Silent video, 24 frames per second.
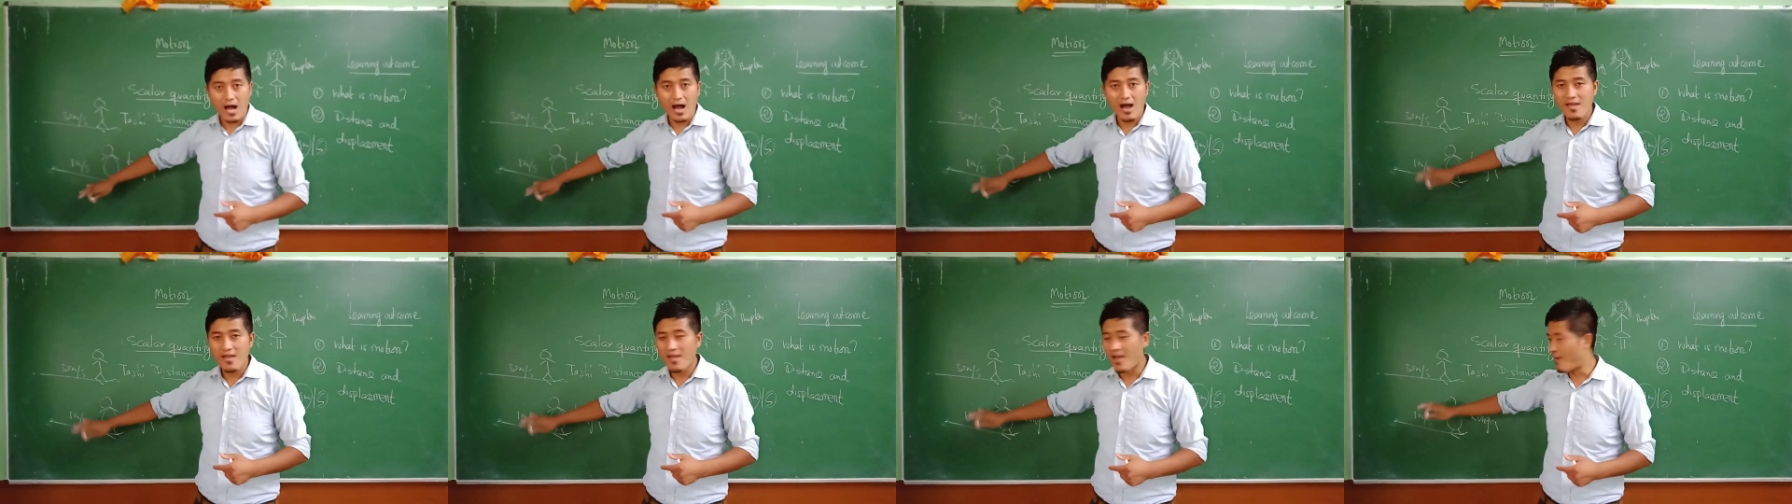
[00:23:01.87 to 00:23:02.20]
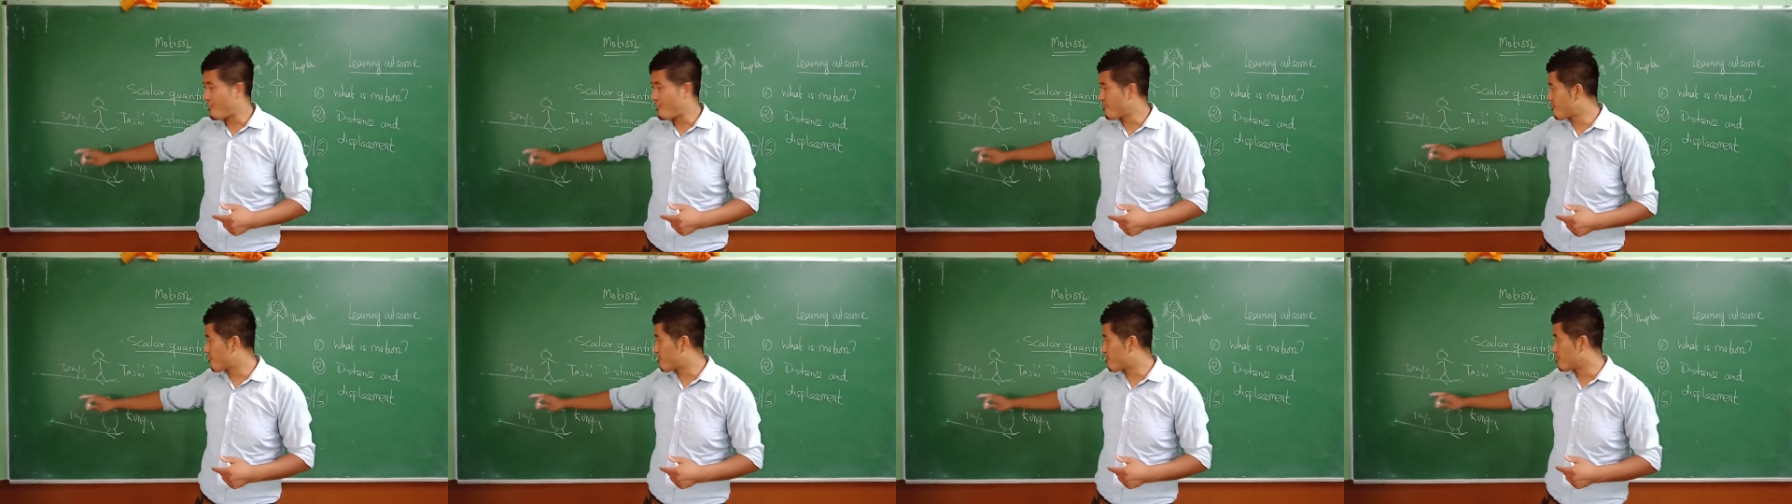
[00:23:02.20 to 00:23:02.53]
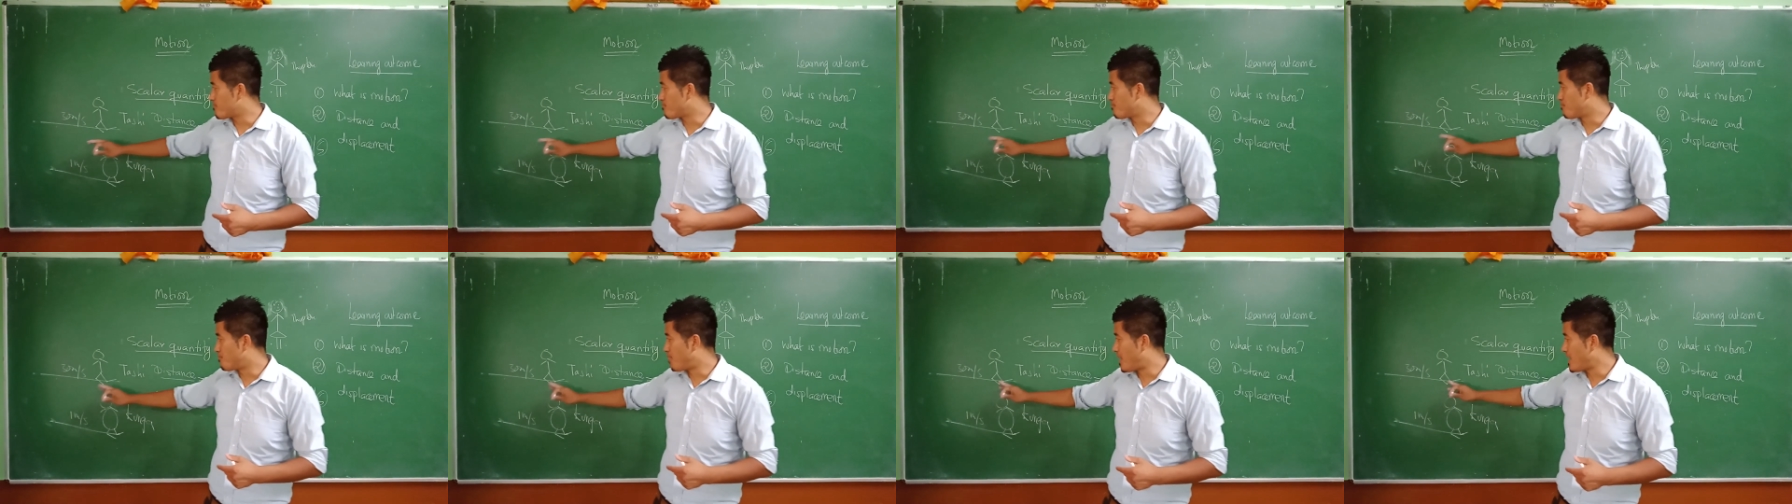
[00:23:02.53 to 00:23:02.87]
I have,
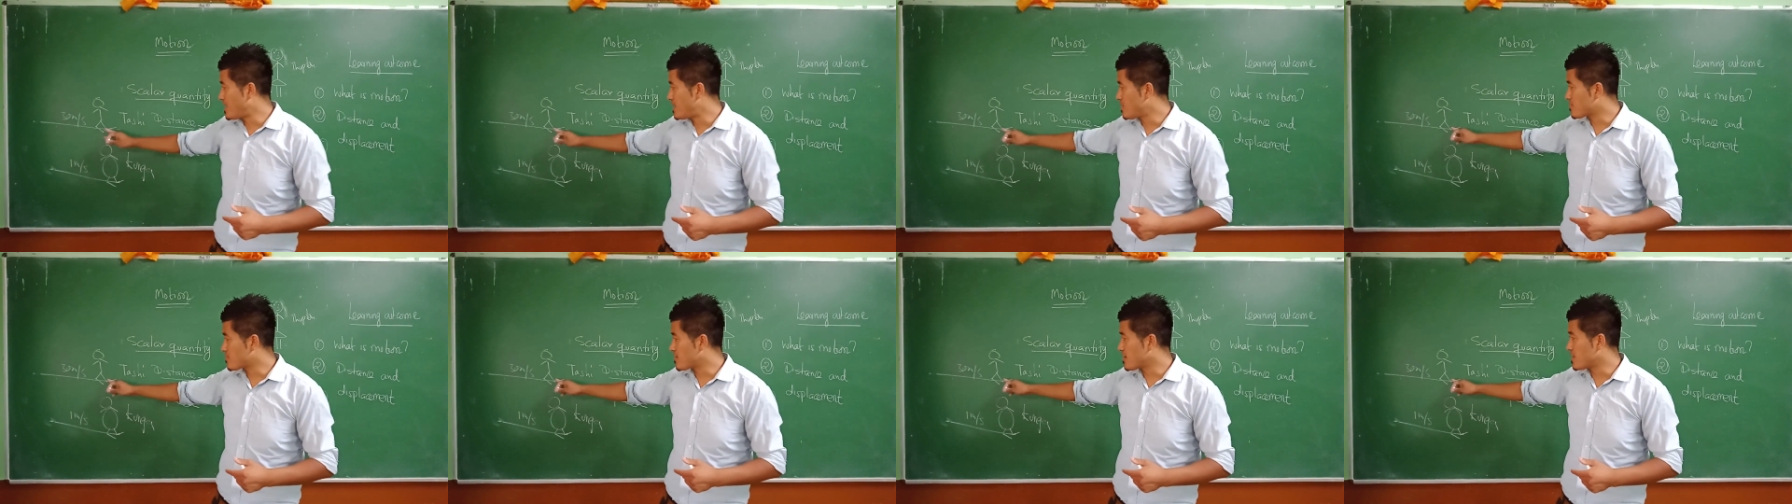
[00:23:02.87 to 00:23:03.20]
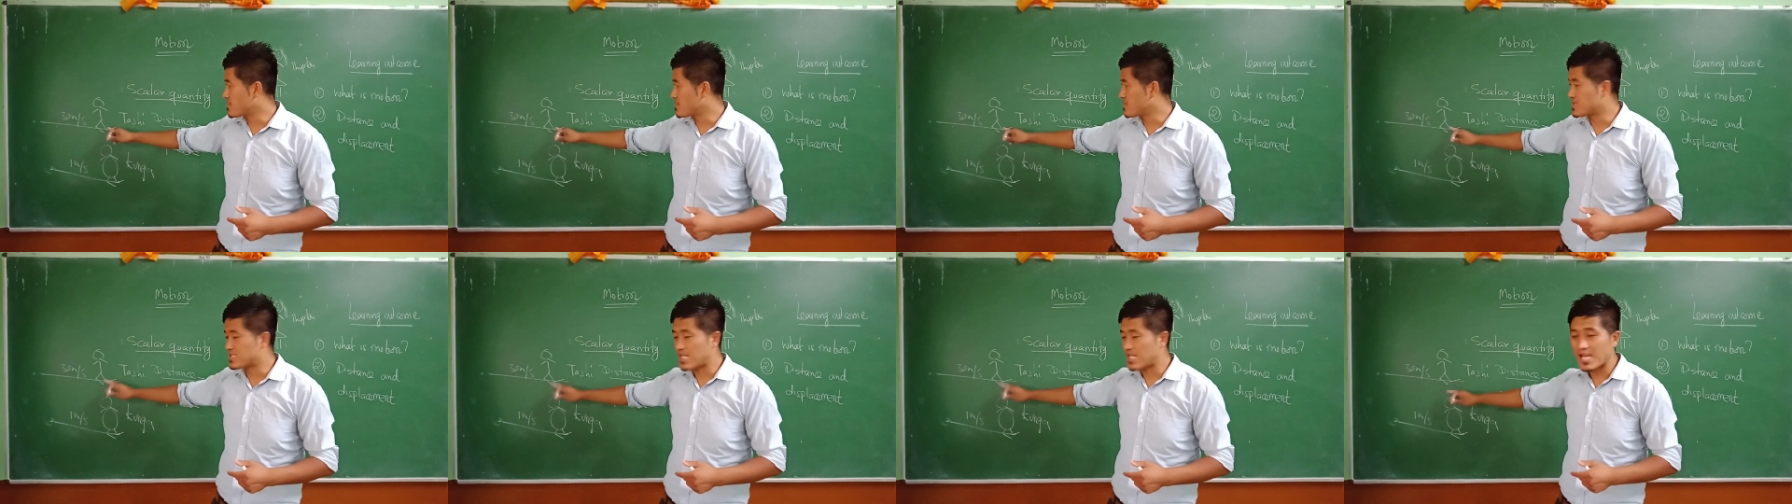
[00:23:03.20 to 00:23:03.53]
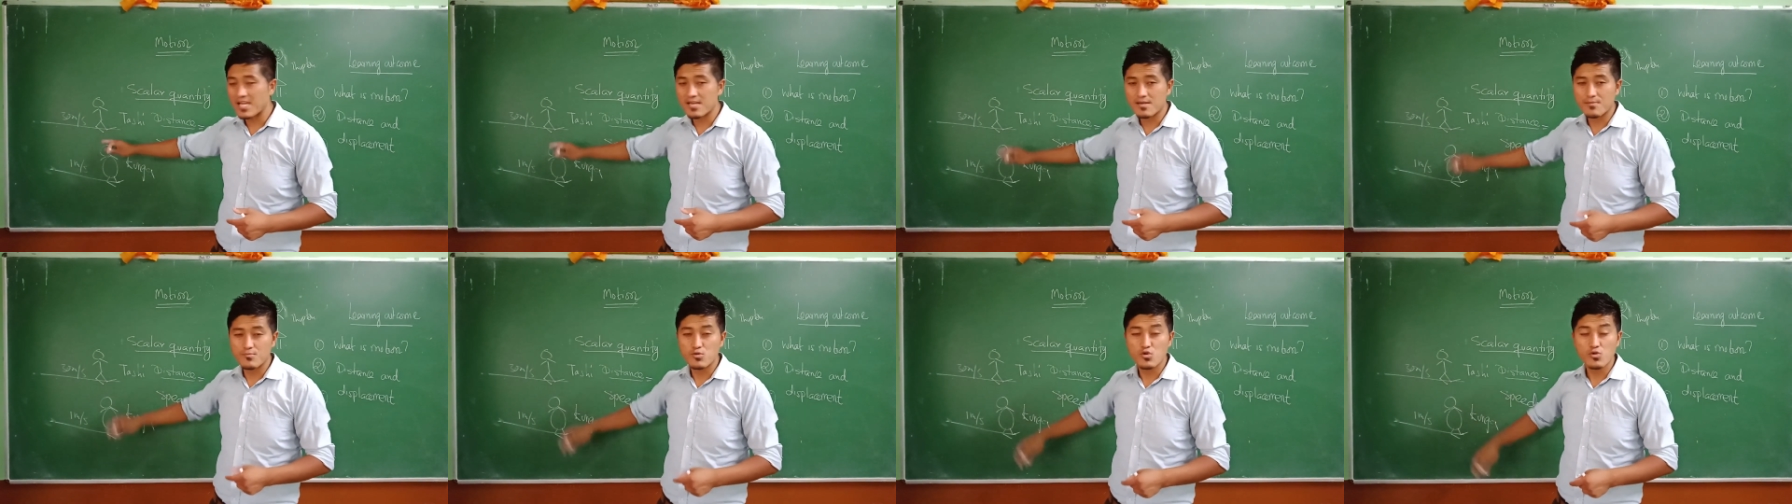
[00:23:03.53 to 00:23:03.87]
by looking at the
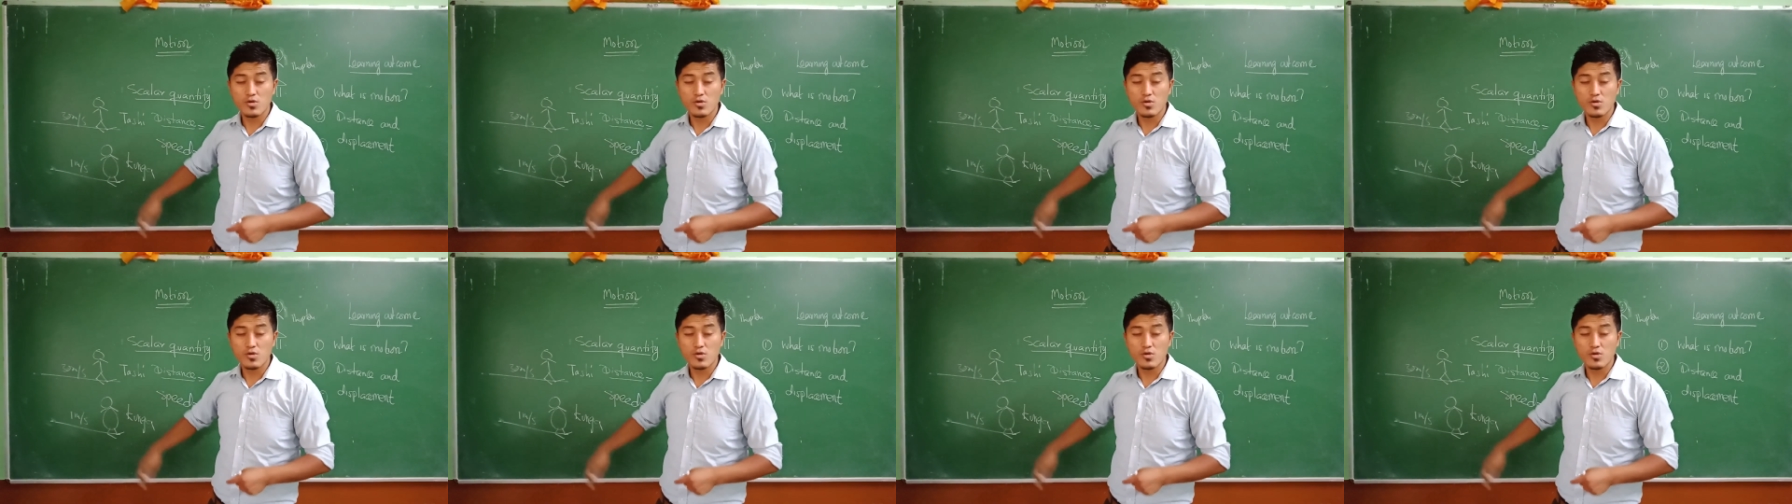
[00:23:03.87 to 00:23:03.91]
diagram,